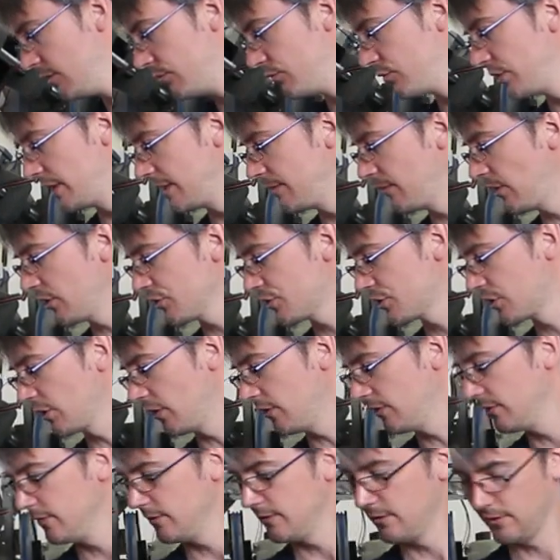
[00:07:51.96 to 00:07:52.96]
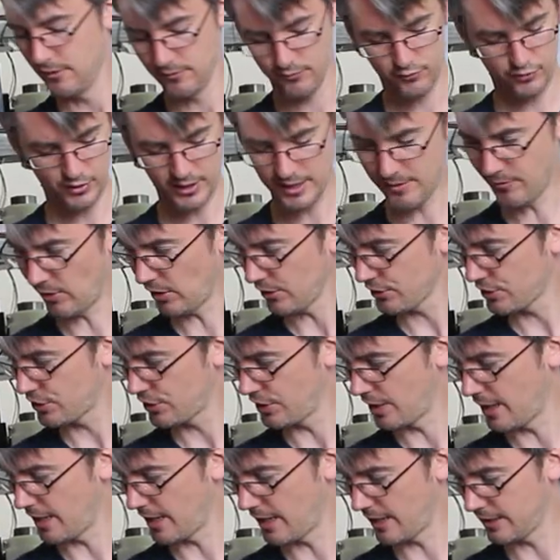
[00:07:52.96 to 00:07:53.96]
pretty much
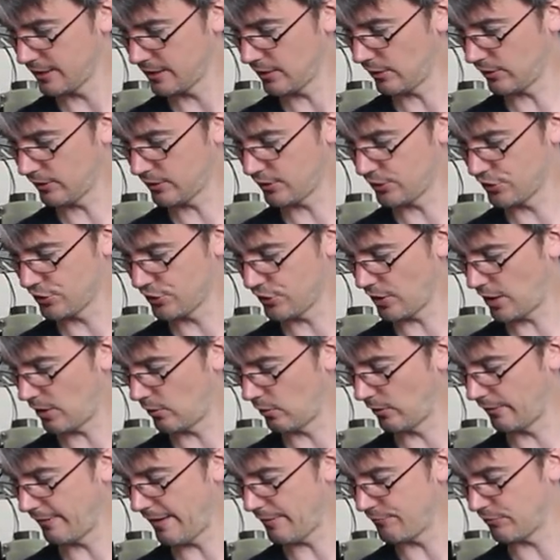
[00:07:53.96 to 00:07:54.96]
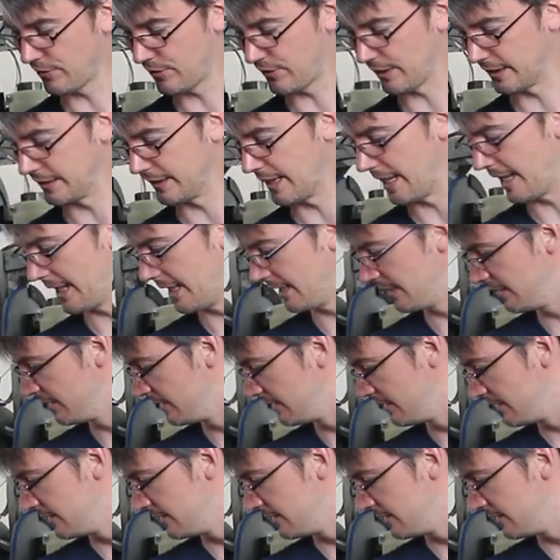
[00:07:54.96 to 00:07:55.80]
got control of everything there.